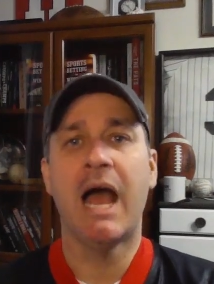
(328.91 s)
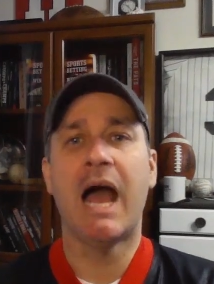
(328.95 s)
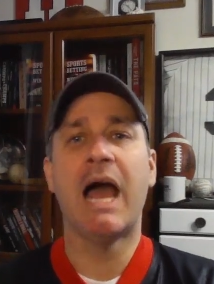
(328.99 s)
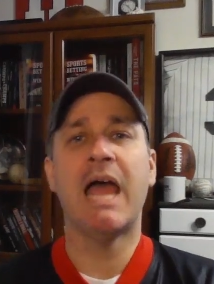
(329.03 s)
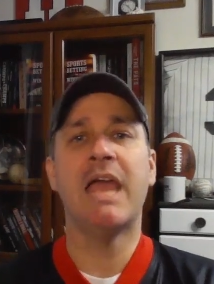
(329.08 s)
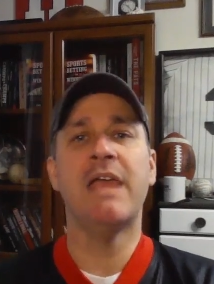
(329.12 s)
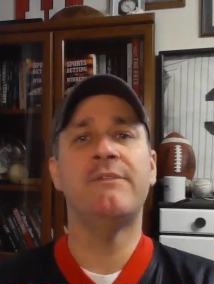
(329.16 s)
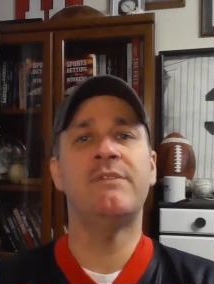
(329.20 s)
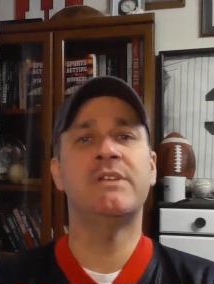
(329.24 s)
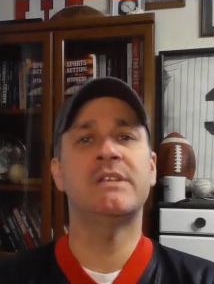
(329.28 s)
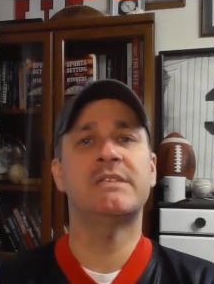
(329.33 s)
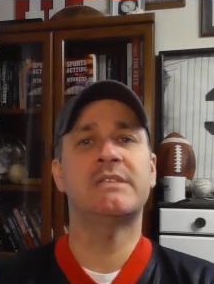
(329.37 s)

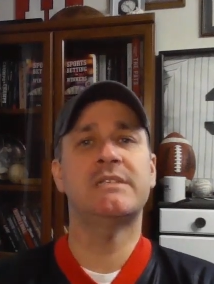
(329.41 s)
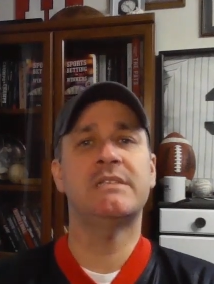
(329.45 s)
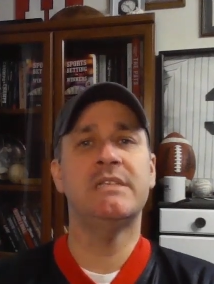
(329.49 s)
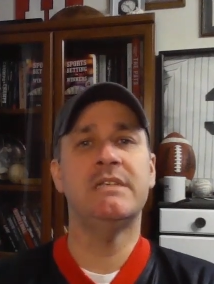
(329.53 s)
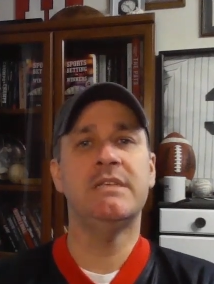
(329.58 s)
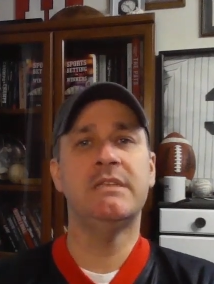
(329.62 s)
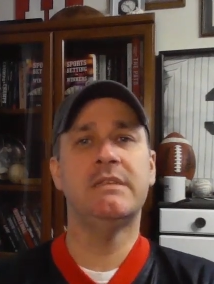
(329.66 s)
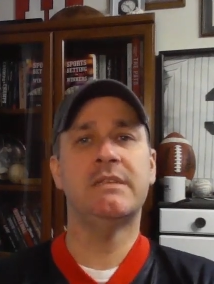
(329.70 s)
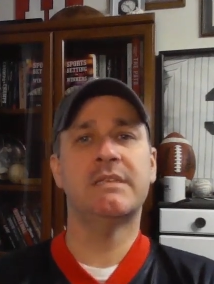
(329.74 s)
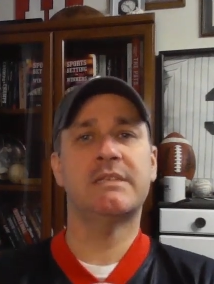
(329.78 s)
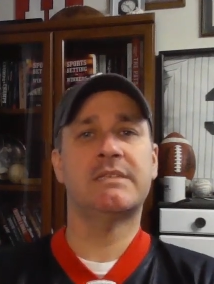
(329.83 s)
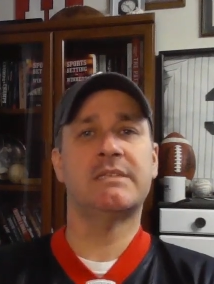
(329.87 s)
I haven't
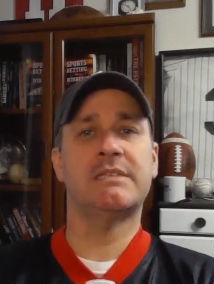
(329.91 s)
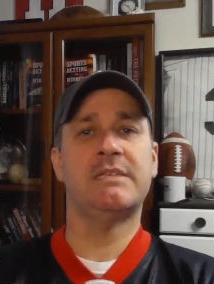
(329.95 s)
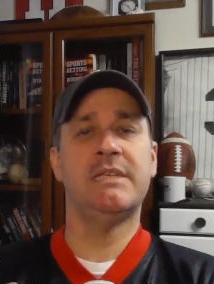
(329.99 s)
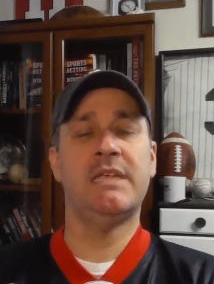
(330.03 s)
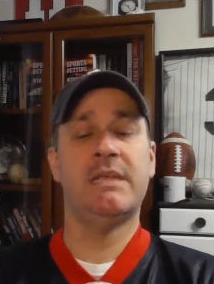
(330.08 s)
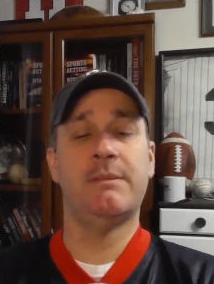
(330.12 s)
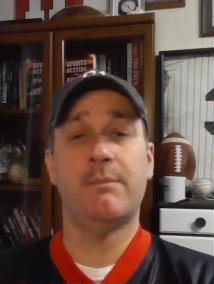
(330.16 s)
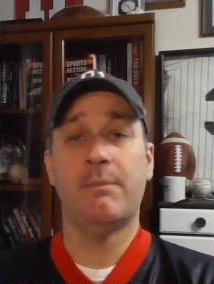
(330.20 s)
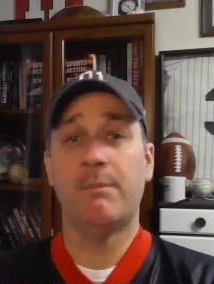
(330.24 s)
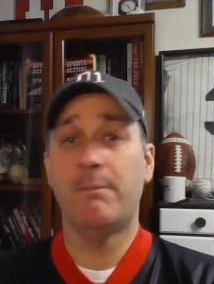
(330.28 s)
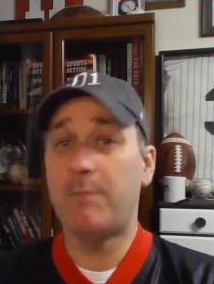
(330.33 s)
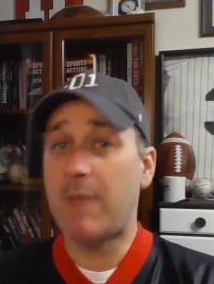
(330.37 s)
seen this
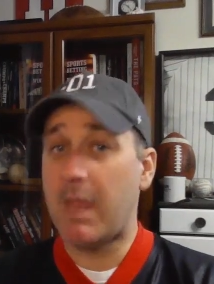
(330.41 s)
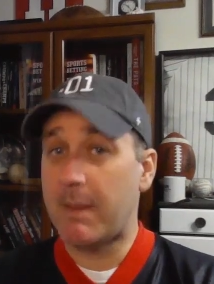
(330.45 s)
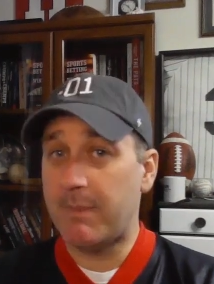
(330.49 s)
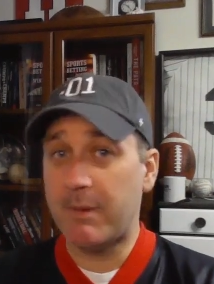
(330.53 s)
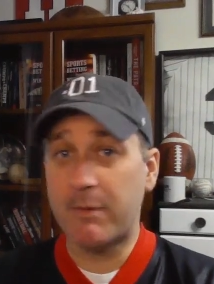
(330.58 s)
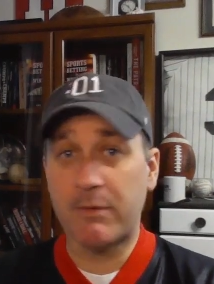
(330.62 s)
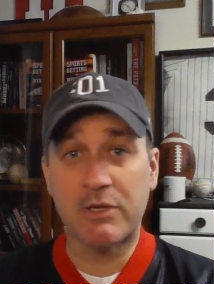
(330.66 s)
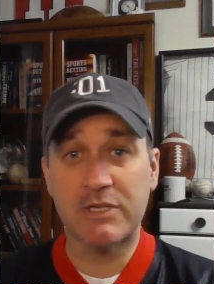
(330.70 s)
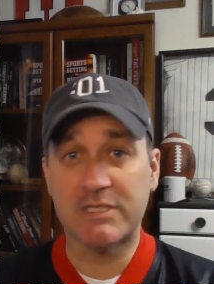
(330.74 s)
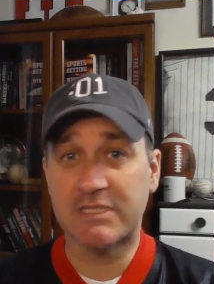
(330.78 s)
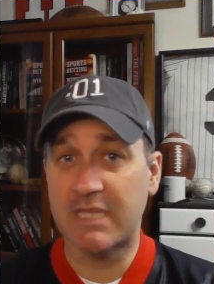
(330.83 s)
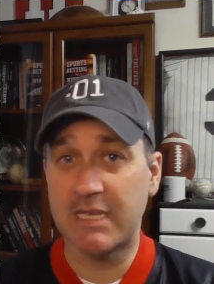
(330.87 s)
team,
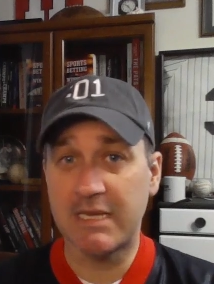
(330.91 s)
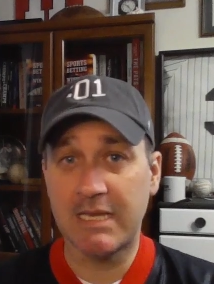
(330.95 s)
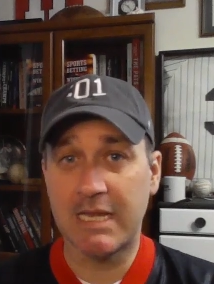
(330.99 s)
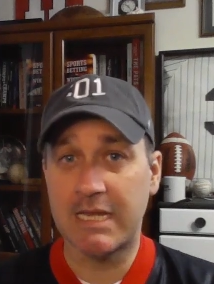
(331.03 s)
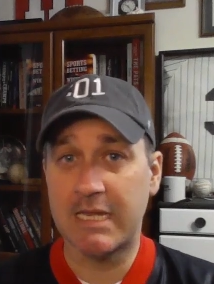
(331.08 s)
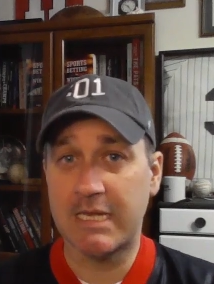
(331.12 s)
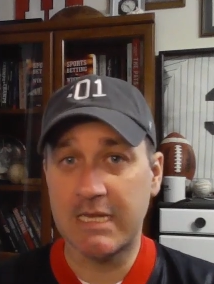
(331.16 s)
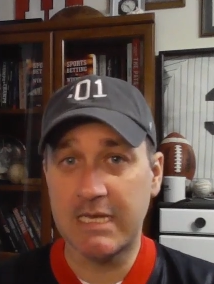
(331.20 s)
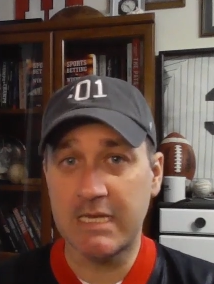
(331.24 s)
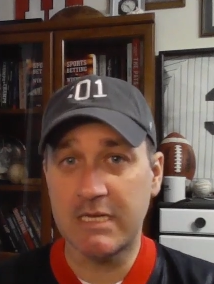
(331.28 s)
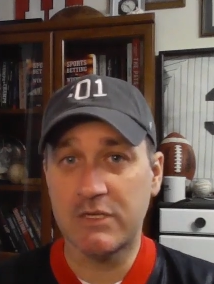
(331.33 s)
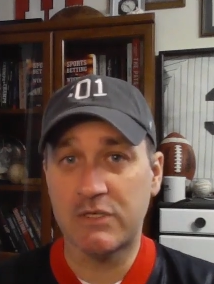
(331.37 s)
maybe because they
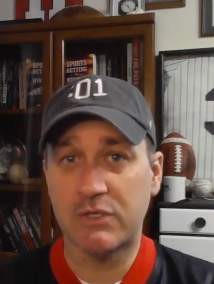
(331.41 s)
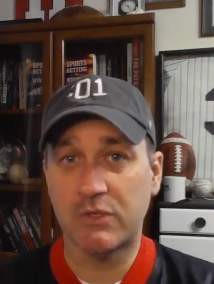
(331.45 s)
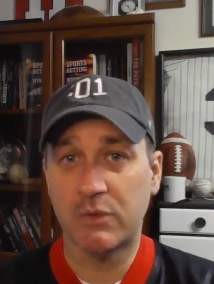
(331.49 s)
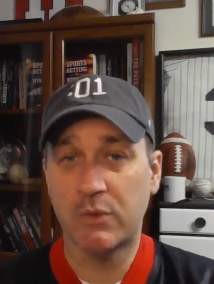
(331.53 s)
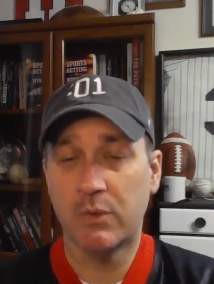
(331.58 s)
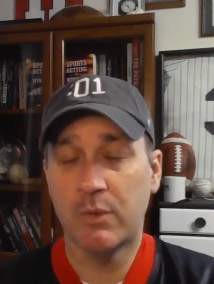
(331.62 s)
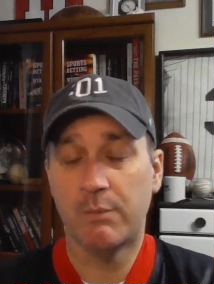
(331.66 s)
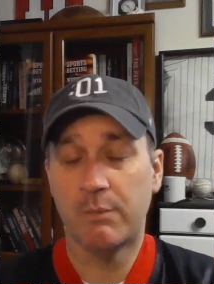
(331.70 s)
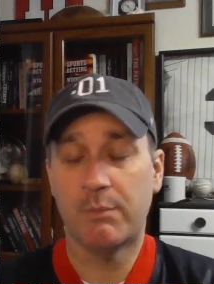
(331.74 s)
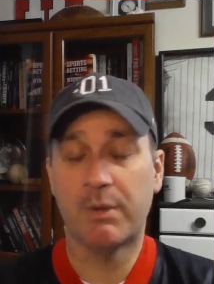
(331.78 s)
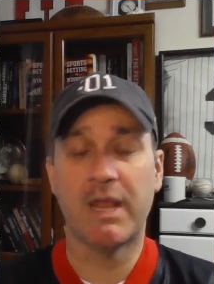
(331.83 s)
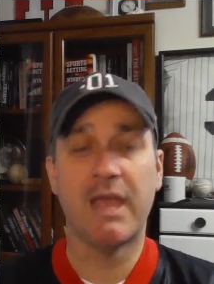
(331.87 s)
didn't need
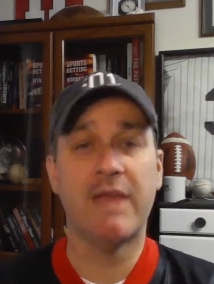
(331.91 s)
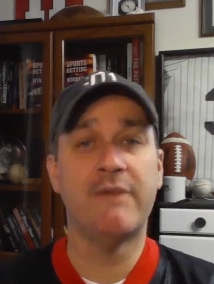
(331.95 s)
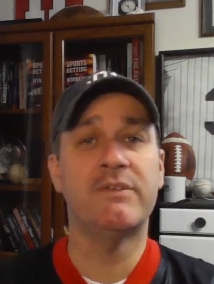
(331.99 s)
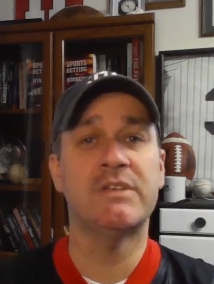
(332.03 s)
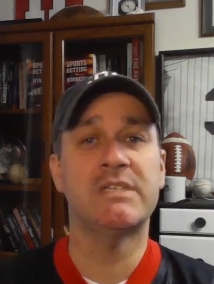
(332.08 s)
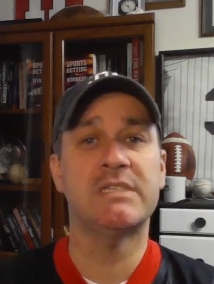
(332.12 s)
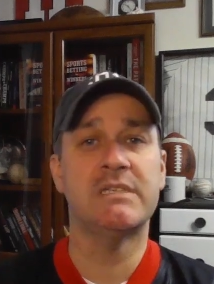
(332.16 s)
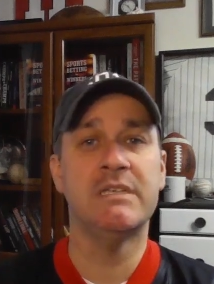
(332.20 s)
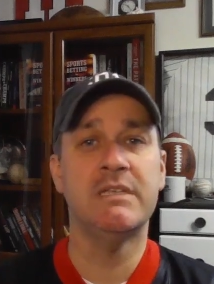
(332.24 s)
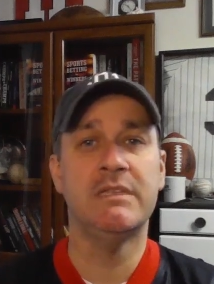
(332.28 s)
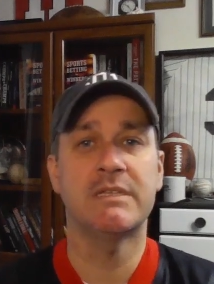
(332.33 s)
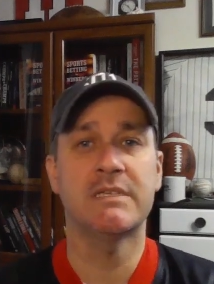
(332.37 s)
to, but I haven't
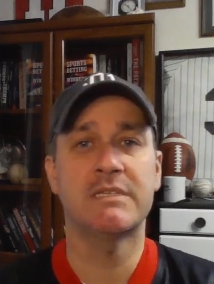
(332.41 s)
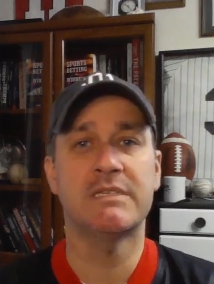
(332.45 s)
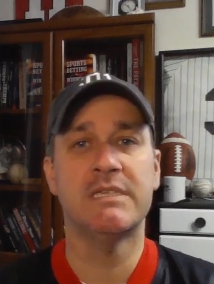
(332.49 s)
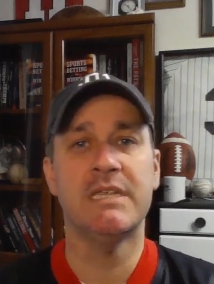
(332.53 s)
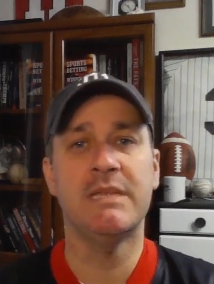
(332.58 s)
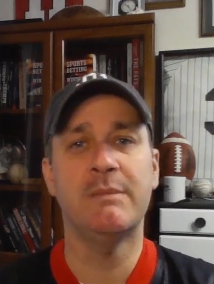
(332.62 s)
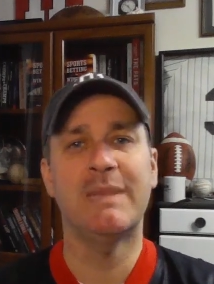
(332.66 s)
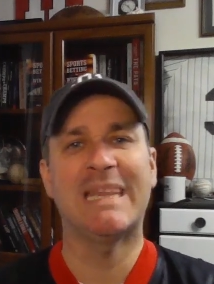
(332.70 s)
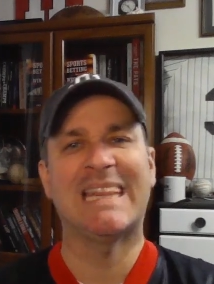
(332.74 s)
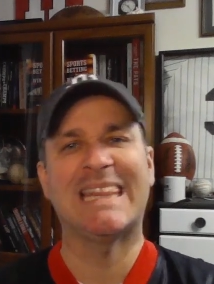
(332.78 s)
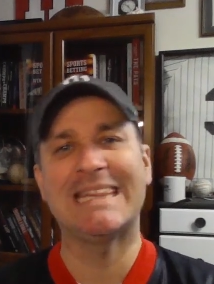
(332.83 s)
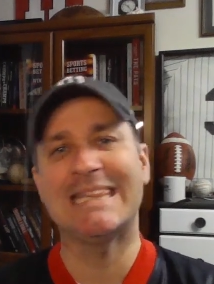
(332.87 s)
seen this
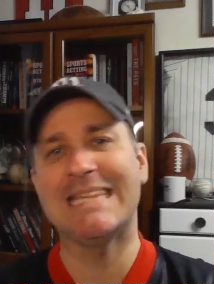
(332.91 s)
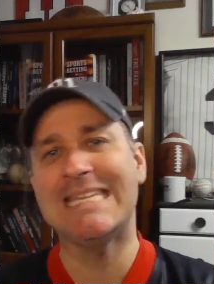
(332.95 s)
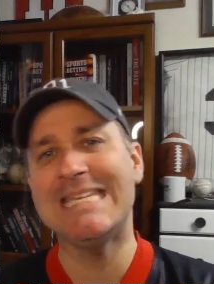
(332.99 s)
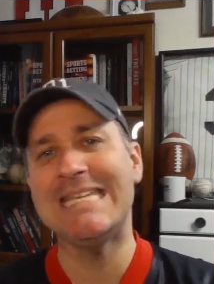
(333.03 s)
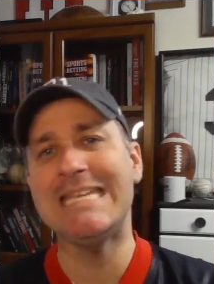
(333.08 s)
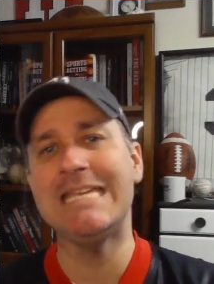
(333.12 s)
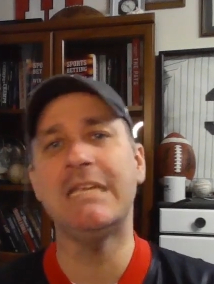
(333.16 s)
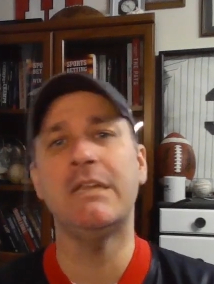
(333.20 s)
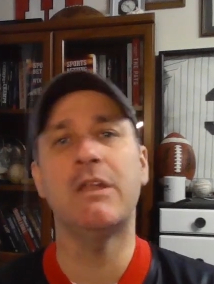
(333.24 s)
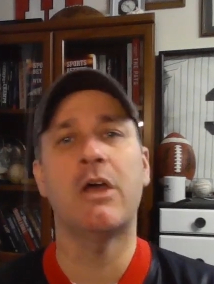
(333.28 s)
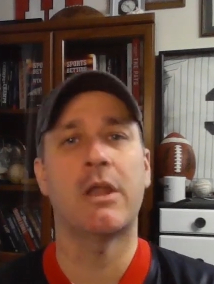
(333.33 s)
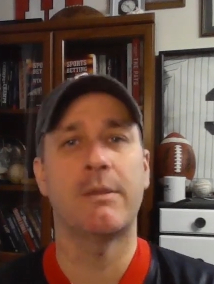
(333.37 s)
team
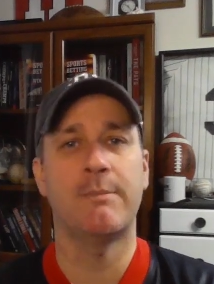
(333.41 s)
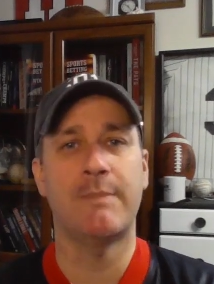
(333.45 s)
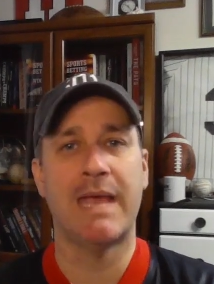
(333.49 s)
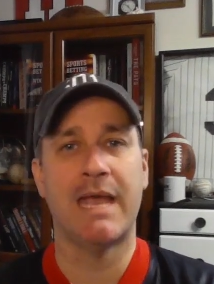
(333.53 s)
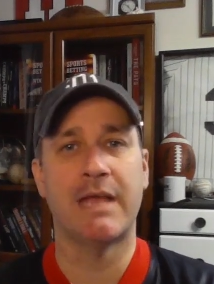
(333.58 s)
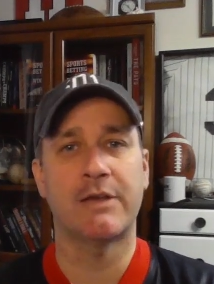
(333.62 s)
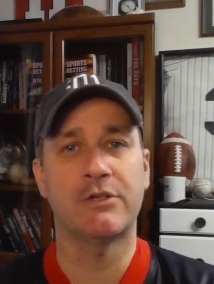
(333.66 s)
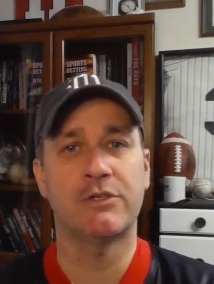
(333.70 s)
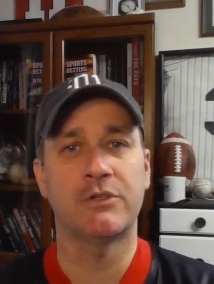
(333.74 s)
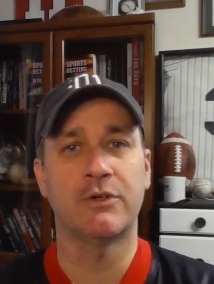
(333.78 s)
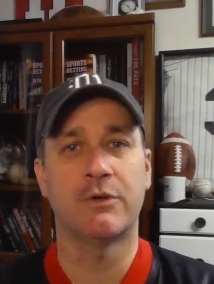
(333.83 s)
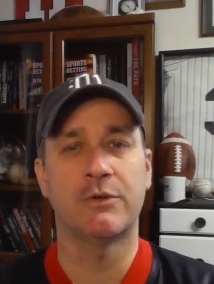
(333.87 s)
lean on
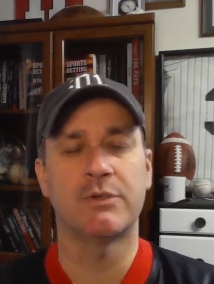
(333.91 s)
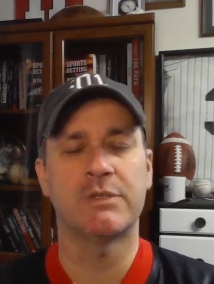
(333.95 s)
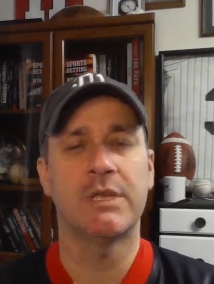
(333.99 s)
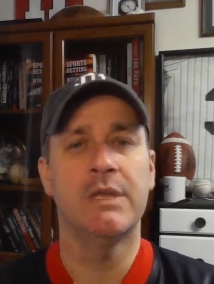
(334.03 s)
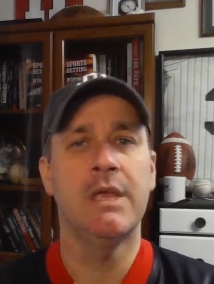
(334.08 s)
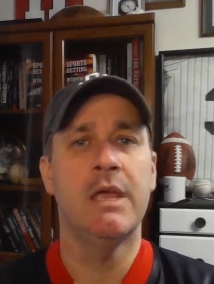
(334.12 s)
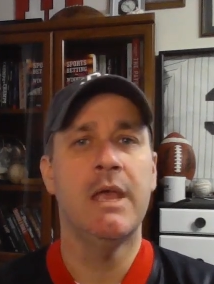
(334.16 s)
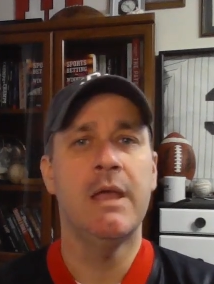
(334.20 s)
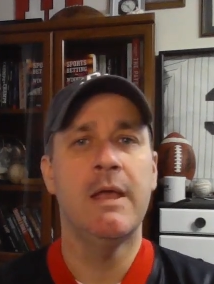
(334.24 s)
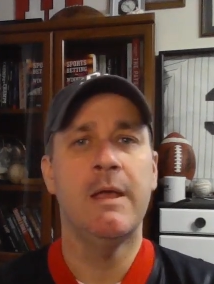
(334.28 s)
Mac Jones.